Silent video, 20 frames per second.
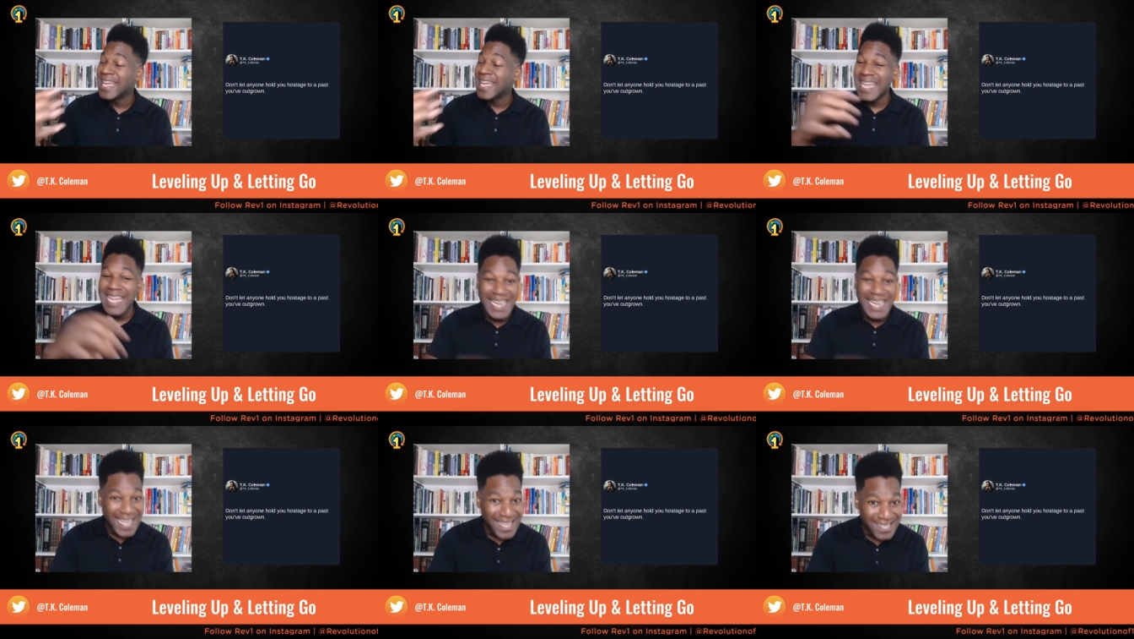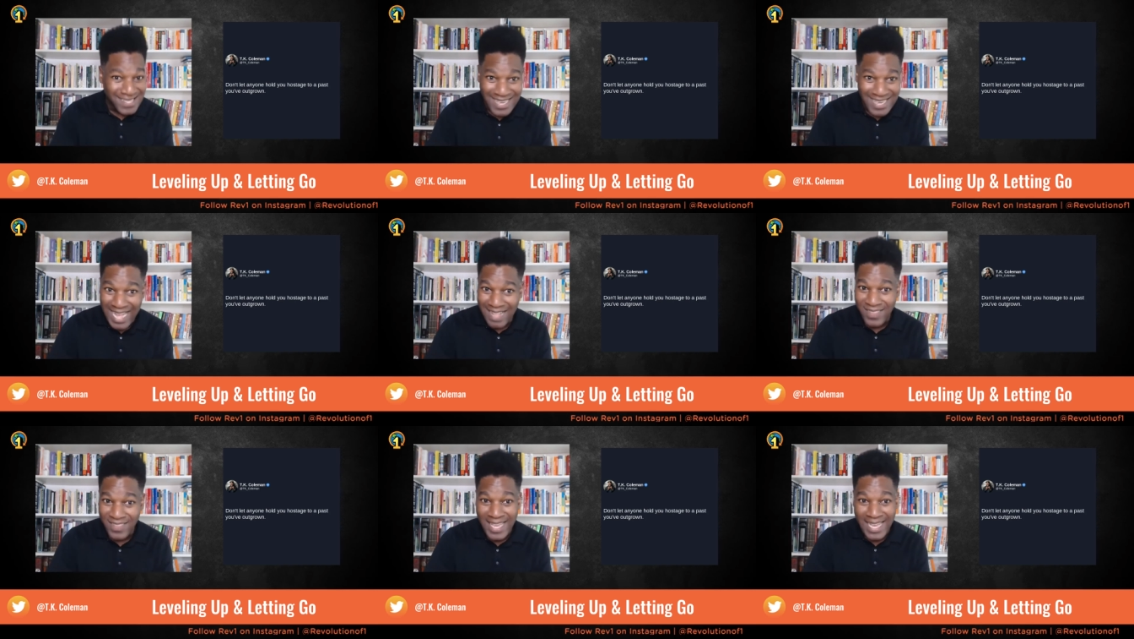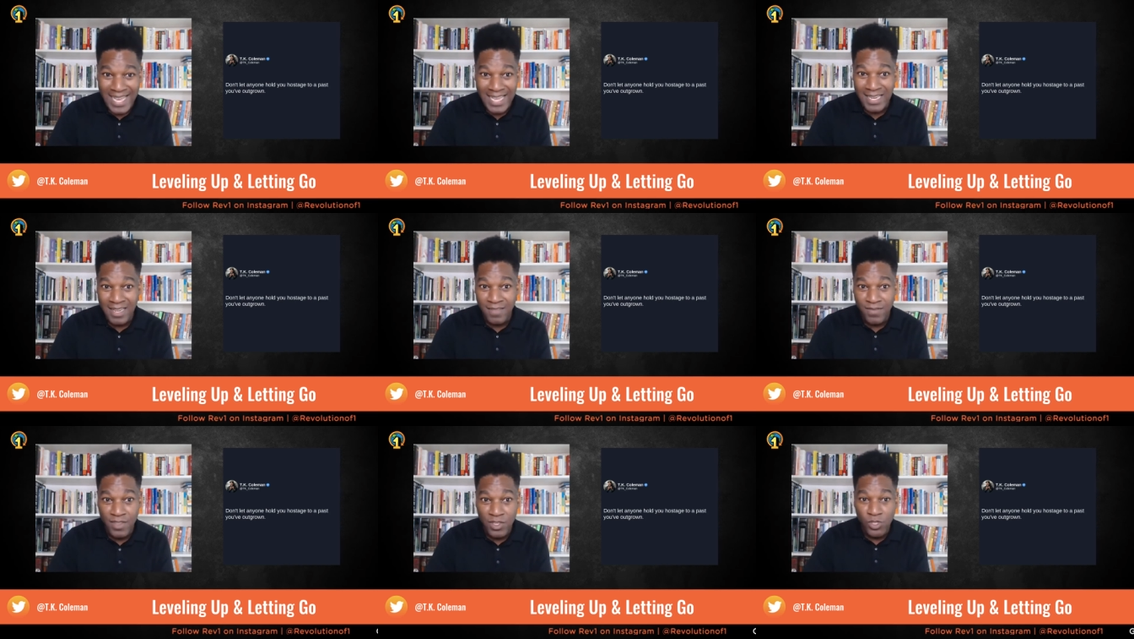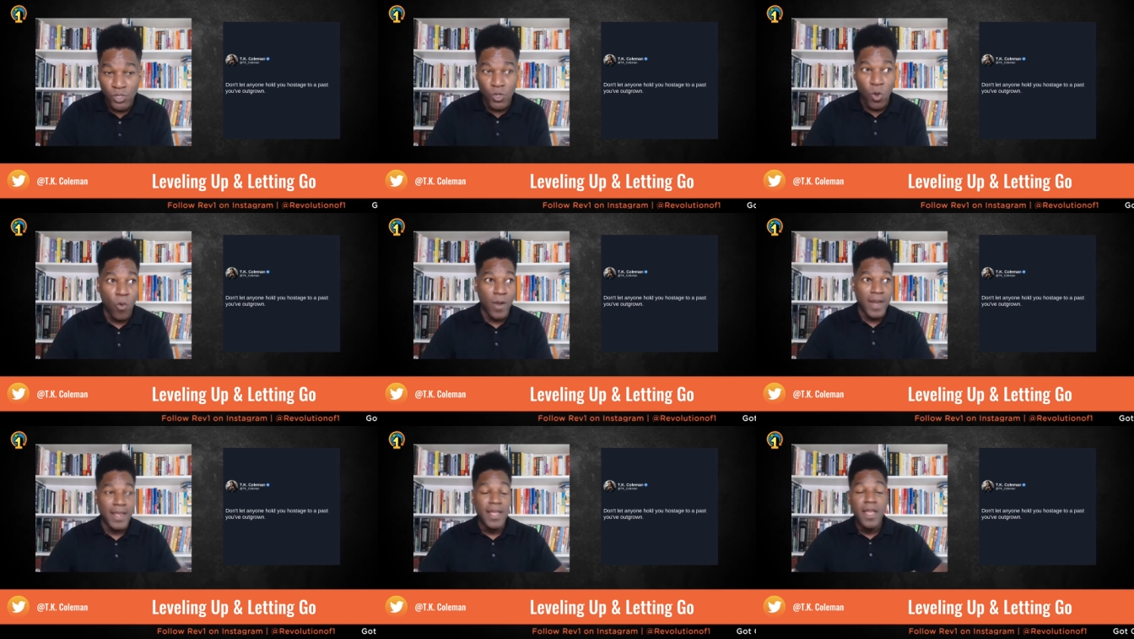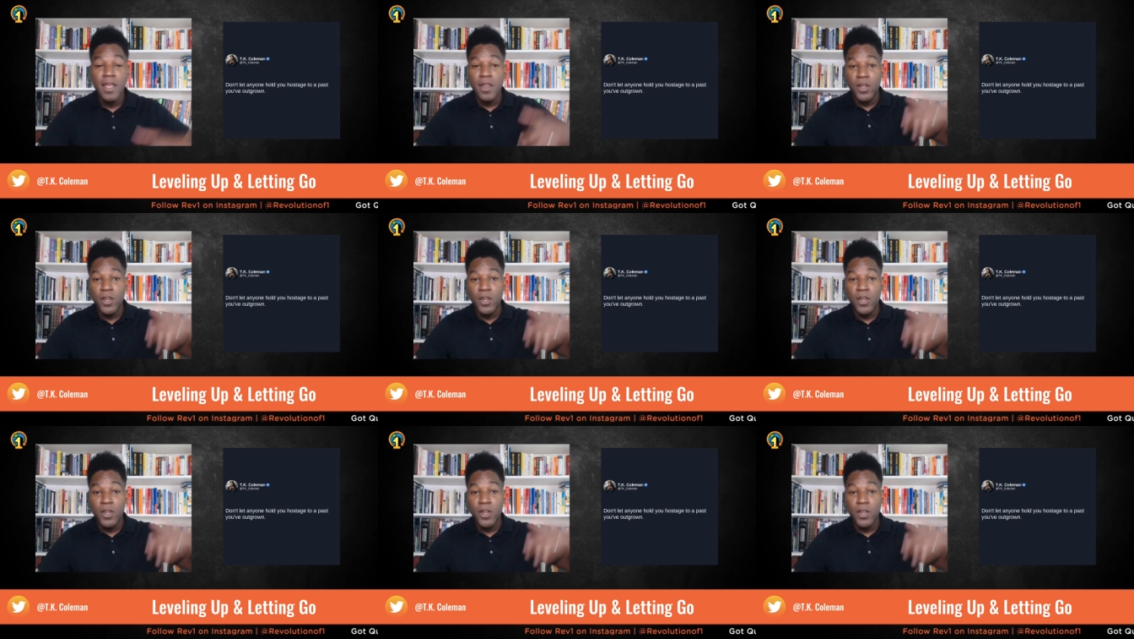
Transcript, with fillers: It is not the end of the story.